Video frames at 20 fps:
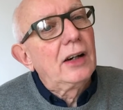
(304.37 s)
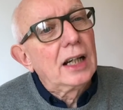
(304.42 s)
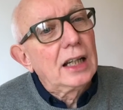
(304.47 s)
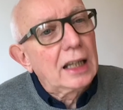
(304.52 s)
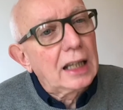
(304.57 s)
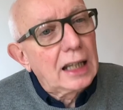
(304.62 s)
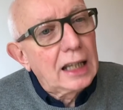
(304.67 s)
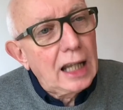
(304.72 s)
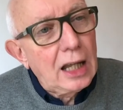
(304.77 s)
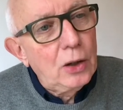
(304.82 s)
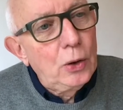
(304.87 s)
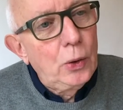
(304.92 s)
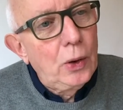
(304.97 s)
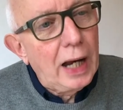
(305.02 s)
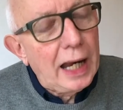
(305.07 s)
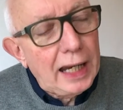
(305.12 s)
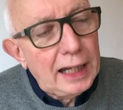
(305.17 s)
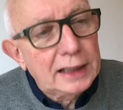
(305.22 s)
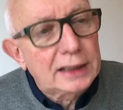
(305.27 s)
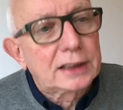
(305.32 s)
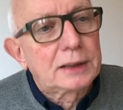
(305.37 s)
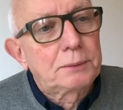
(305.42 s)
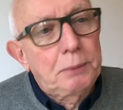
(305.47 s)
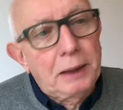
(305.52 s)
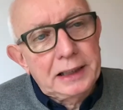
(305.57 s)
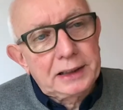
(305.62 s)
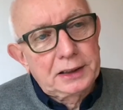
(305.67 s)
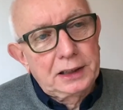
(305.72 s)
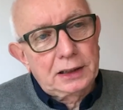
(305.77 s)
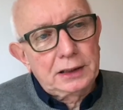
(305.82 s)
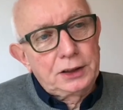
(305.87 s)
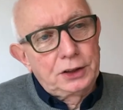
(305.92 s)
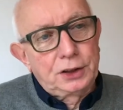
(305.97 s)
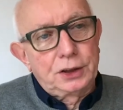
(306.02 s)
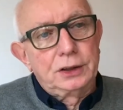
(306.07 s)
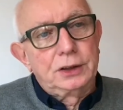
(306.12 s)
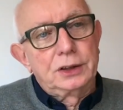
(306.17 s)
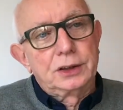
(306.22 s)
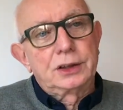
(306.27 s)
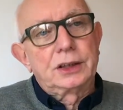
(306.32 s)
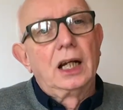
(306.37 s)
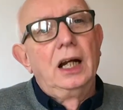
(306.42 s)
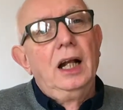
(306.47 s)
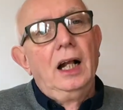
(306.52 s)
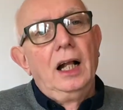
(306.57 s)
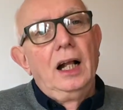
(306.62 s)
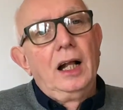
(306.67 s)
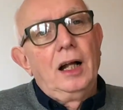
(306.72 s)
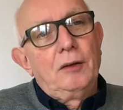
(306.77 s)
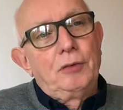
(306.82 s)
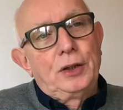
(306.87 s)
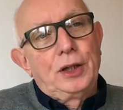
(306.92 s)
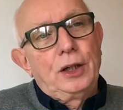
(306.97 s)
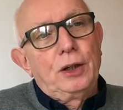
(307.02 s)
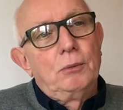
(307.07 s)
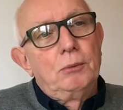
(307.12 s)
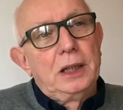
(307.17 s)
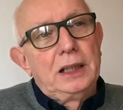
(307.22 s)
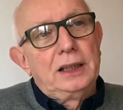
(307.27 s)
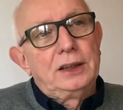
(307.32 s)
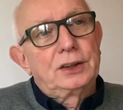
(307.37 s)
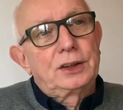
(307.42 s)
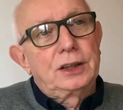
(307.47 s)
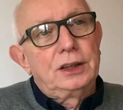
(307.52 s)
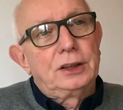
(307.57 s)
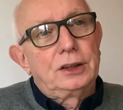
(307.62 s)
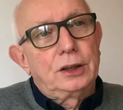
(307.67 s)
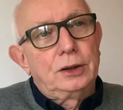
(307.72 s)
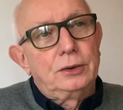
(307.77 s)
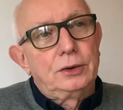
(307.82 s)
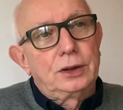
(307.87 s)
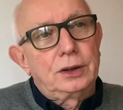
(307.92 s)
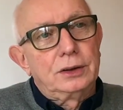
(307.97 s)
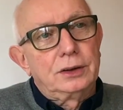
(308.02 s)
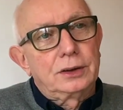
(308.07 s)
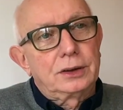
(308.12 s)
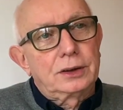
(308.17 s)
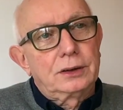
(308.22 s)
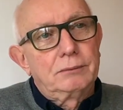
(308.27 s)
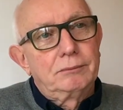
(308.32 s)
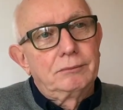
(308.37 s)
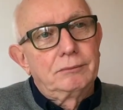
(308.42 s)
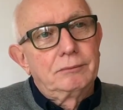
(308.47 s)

are low expectations of human institutions.